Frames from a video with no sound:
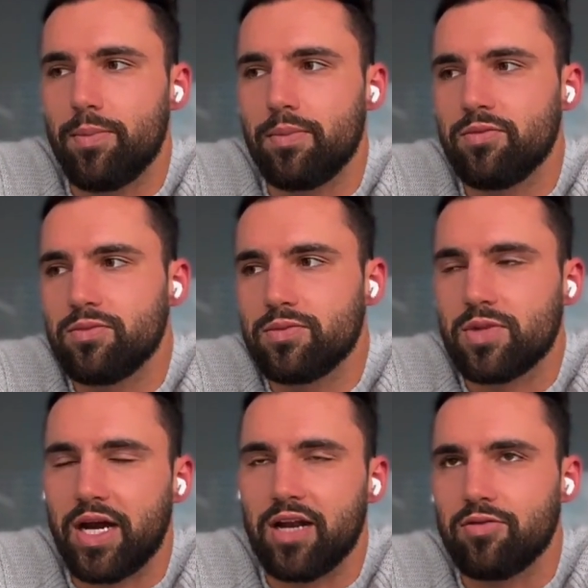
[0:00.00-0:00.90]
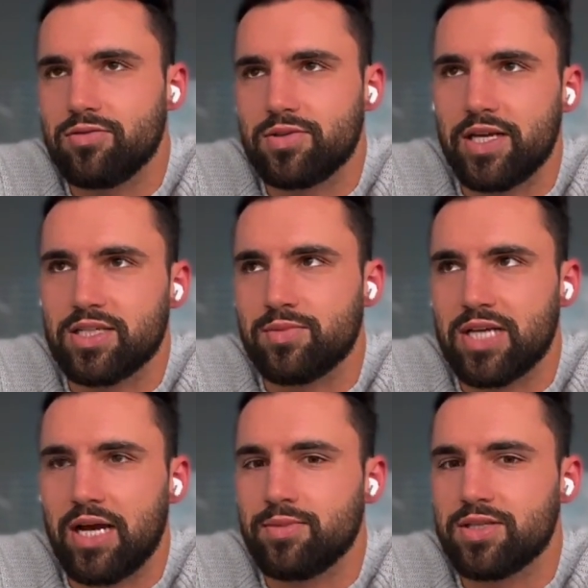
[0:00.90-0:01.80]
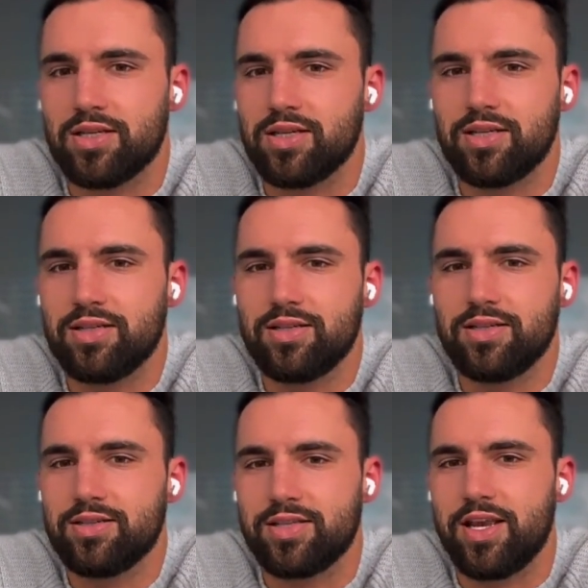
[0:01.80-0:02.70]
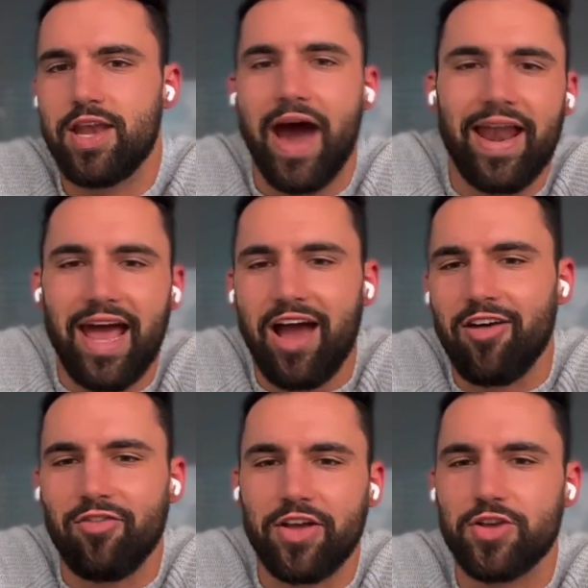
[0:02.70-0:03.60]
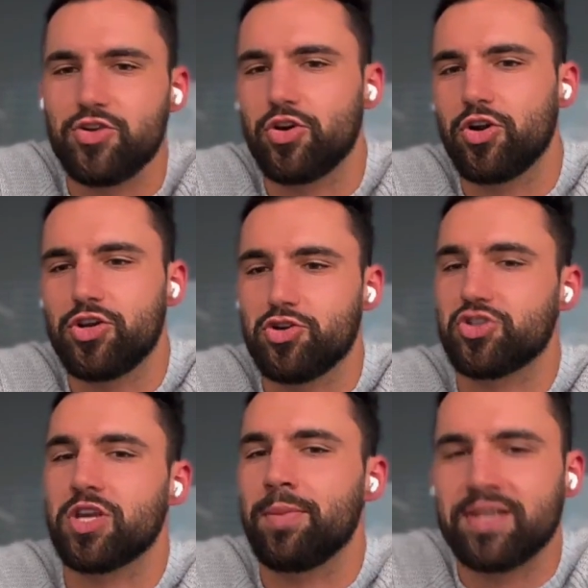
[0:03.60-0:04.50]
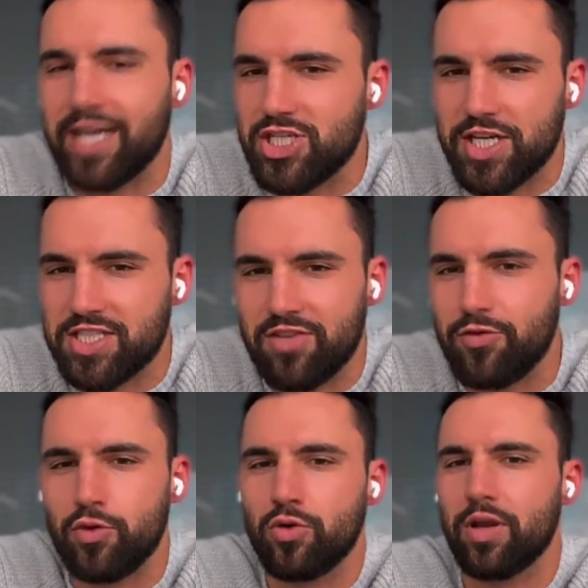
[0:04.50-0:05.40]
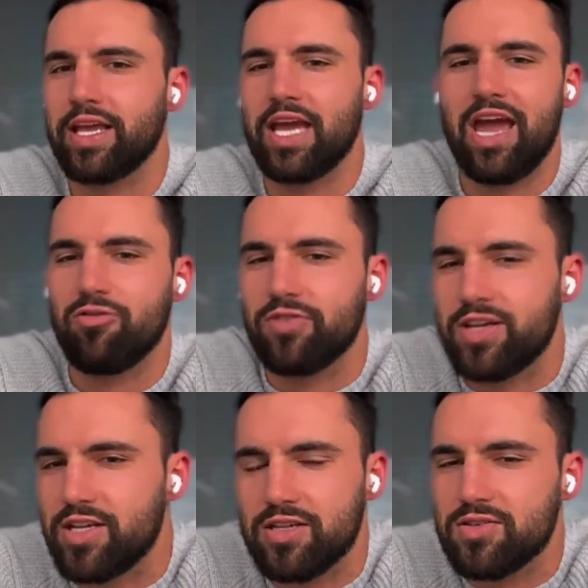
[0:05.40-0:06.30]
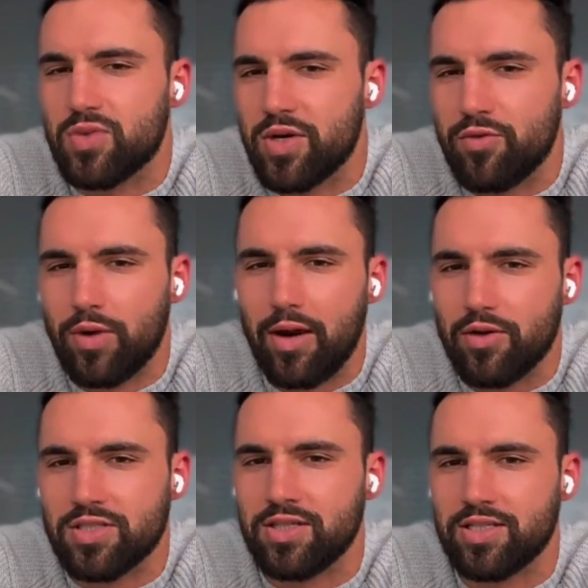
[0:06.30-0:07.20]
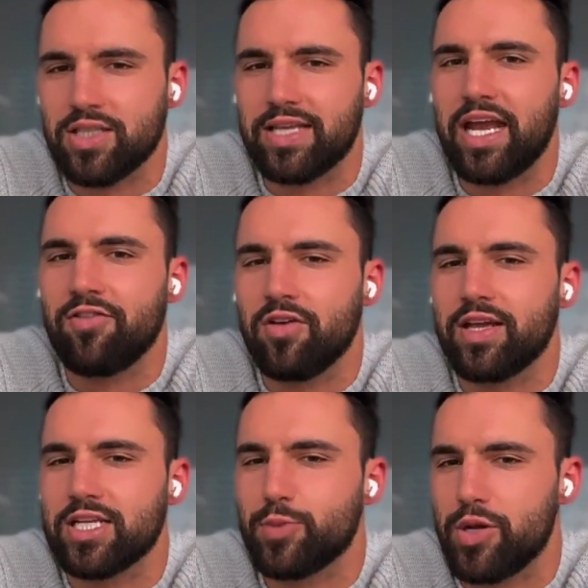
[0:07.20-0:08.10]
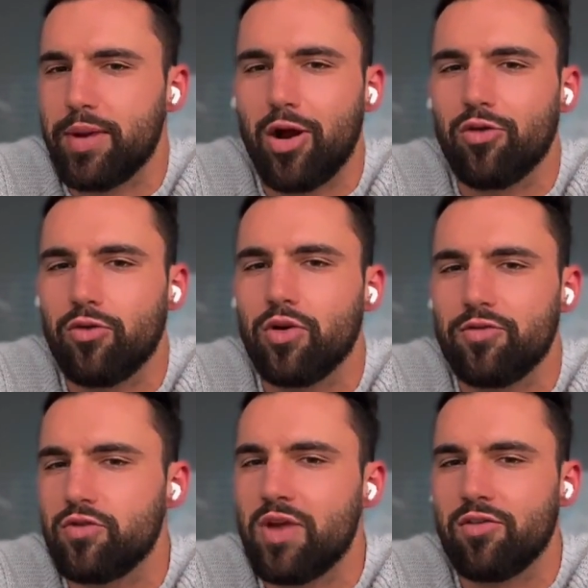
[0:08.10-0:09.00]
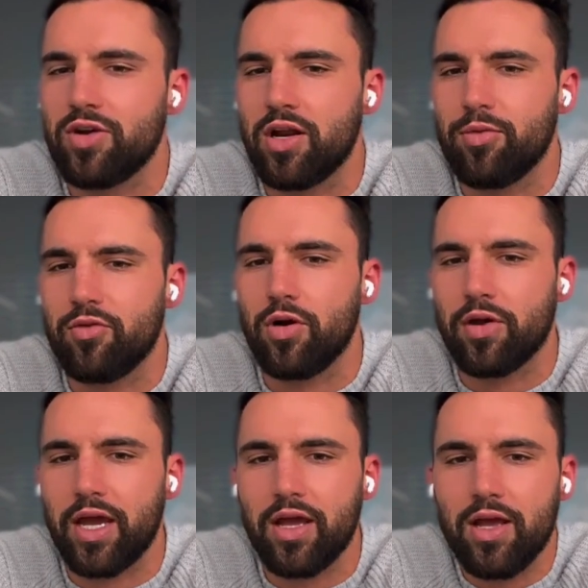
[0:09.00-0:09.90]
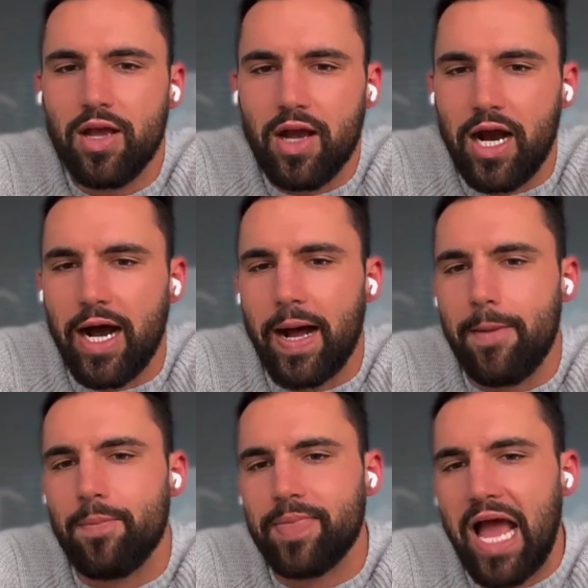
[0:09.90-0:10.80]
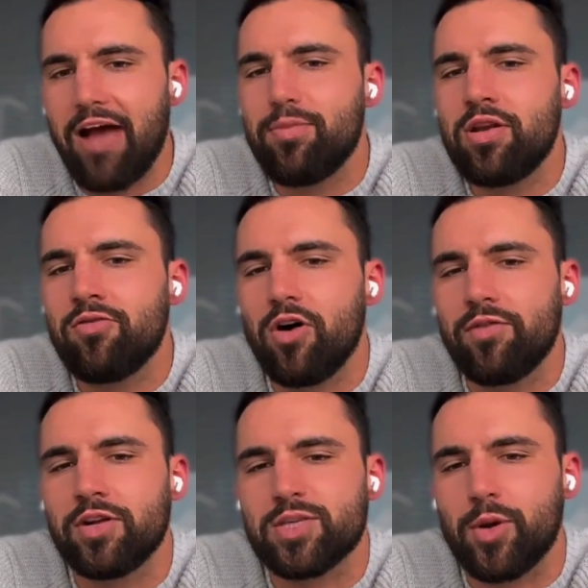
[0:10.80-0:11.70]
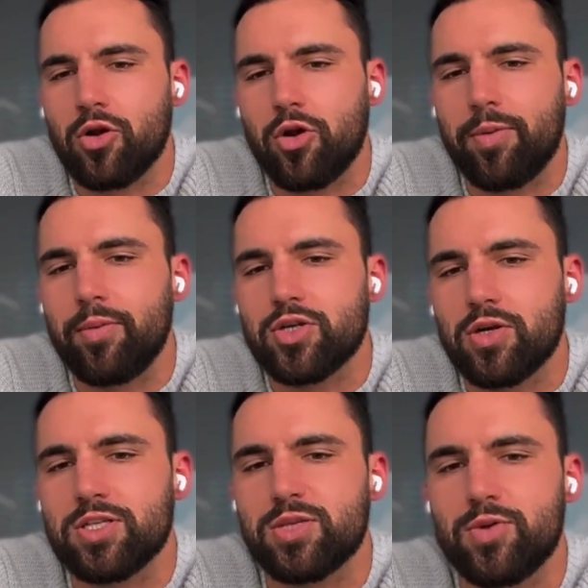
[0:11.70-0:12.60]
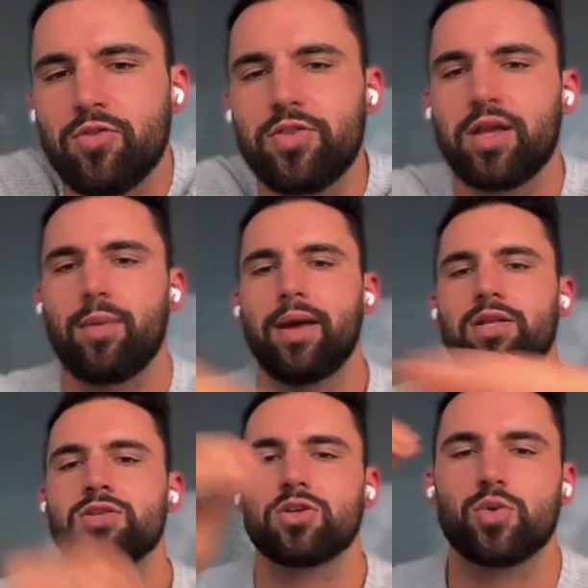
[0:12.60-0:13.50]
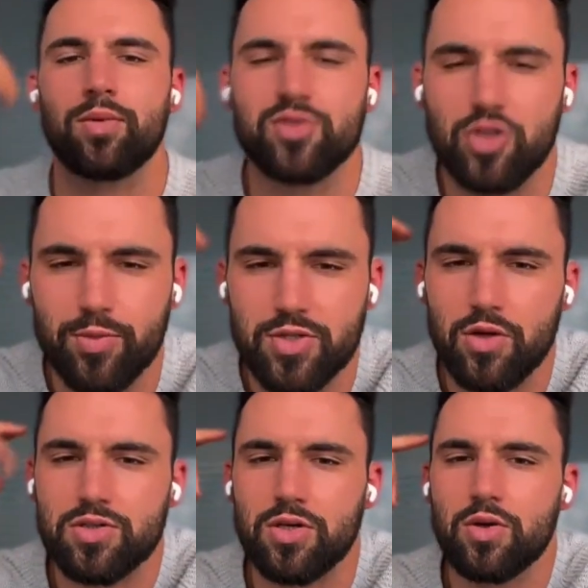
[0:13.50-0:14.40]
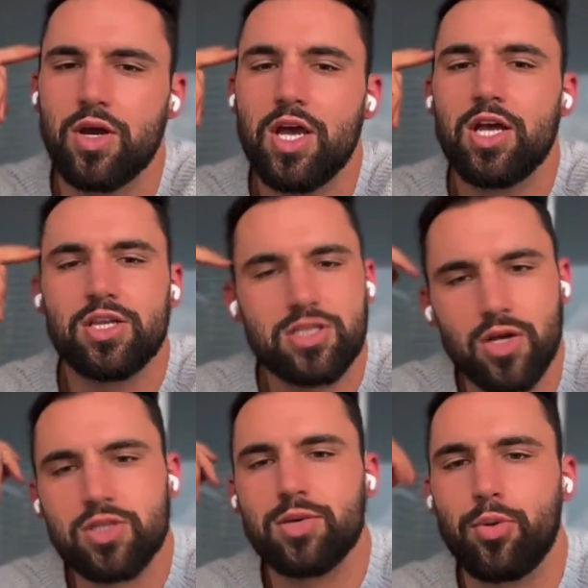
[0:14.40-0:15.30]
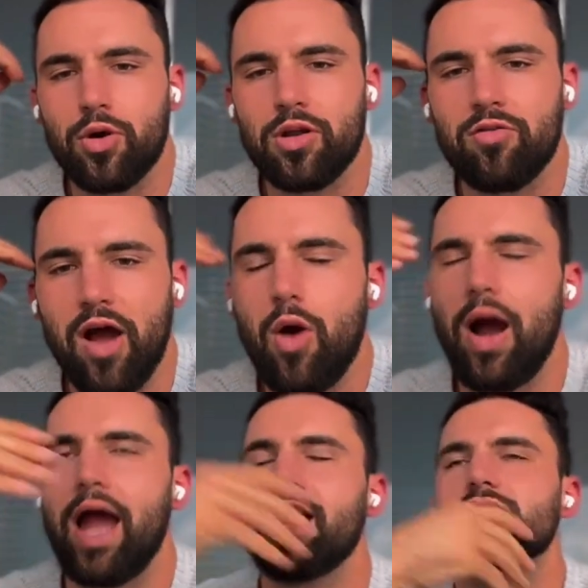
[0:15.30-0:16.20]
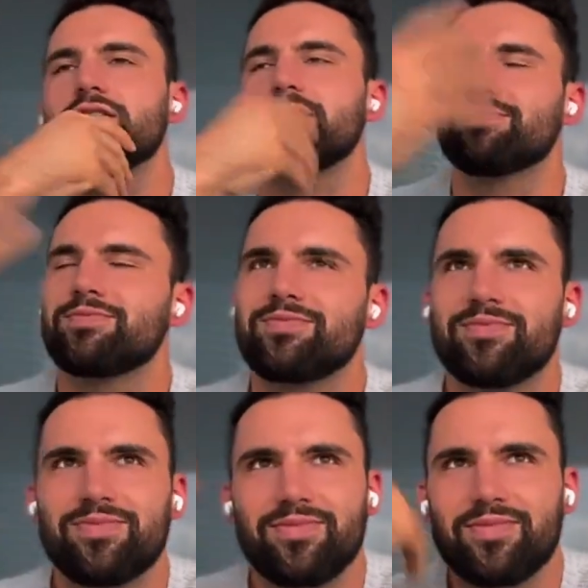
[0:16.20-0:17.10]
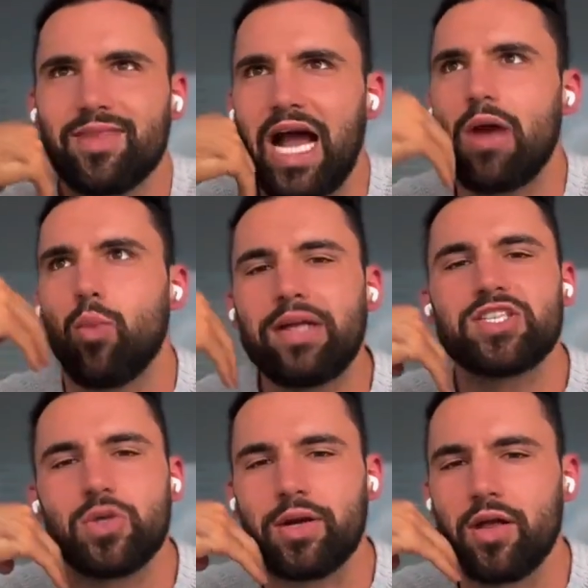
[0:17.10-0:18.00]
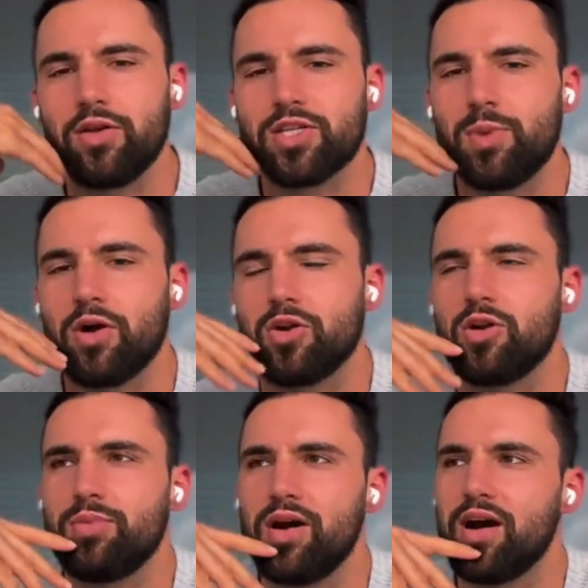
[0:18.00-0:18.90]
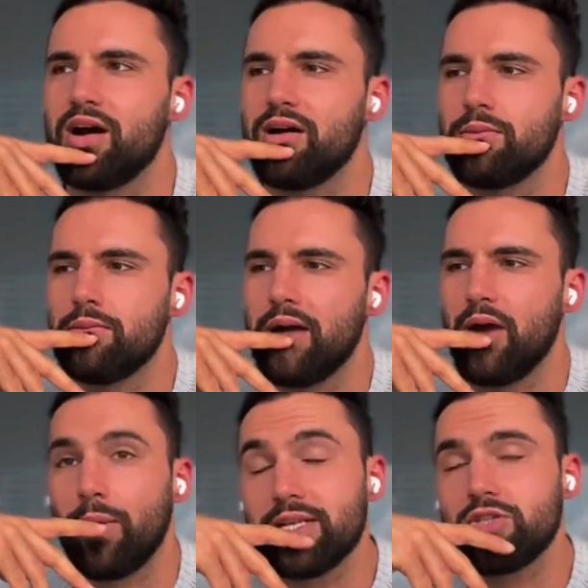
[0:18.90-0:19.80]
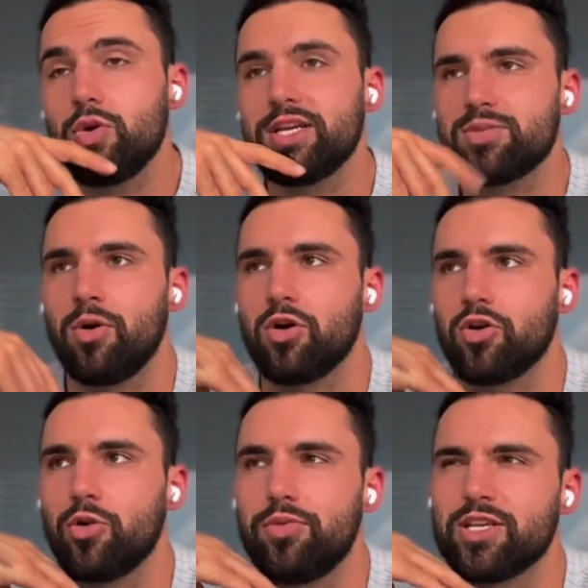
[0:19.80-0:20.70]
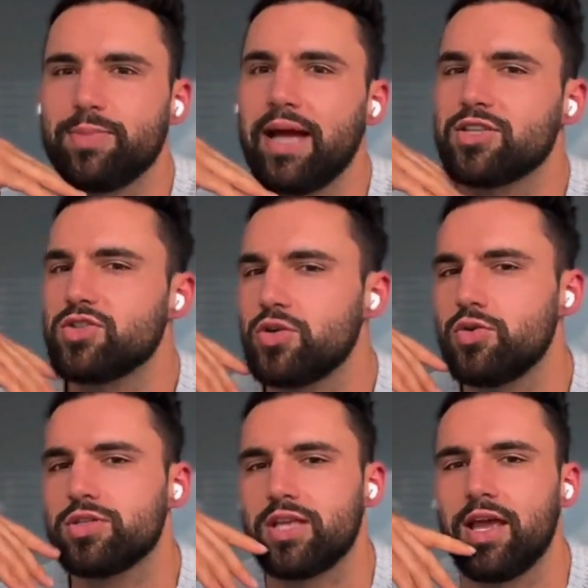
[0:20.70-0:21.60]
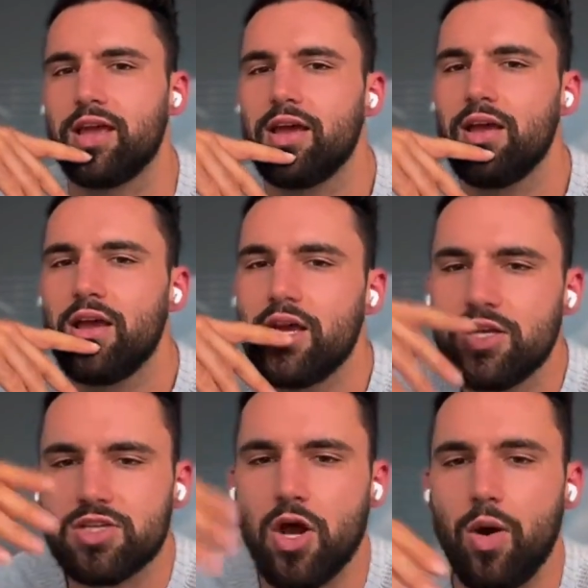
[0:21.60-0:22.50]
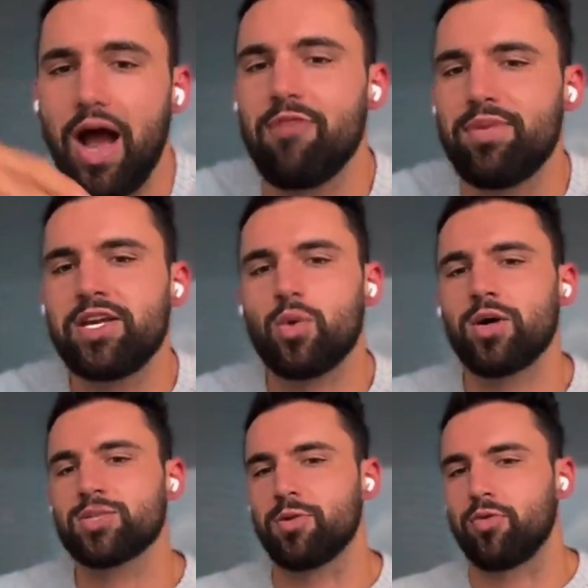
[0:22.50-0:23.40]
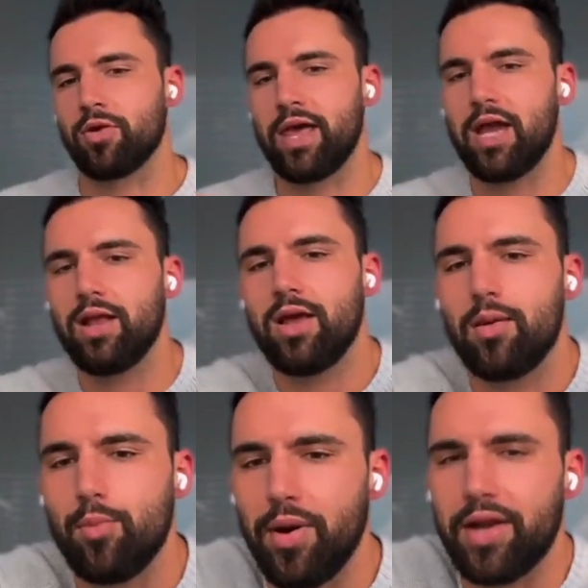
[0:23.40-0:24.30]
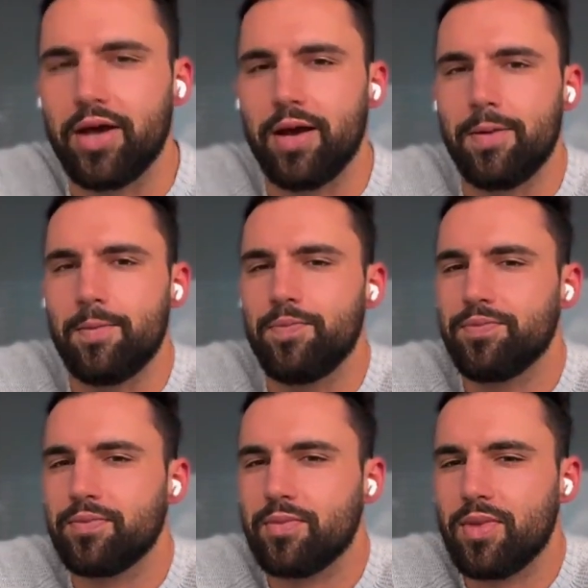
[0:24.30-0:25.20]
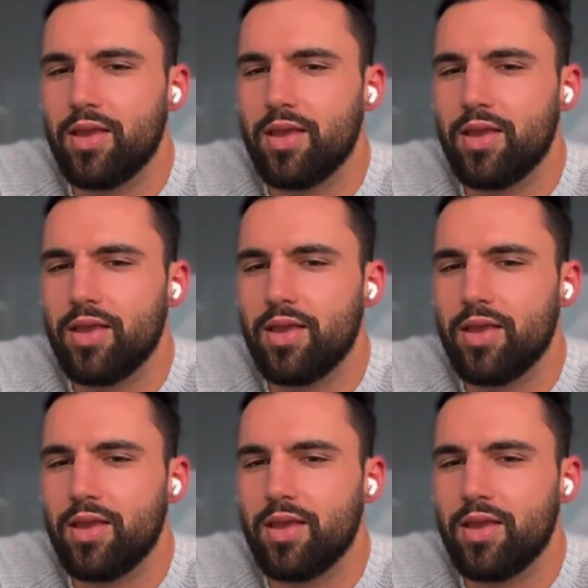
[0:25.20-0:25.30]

you know, kind of take some time to to not have like your your stomach digesting food like every 24 hours and things like that. I feel like it's pretty powerful if you've never done it before. Okay, um, I've been involved in a small group at my church. It's a beautiful thing. Men's or women's group is also so supportive. Oh, I actually I went to another small group. Um, I went to a small group this past Tuesday, so I've been to ones before that, but um,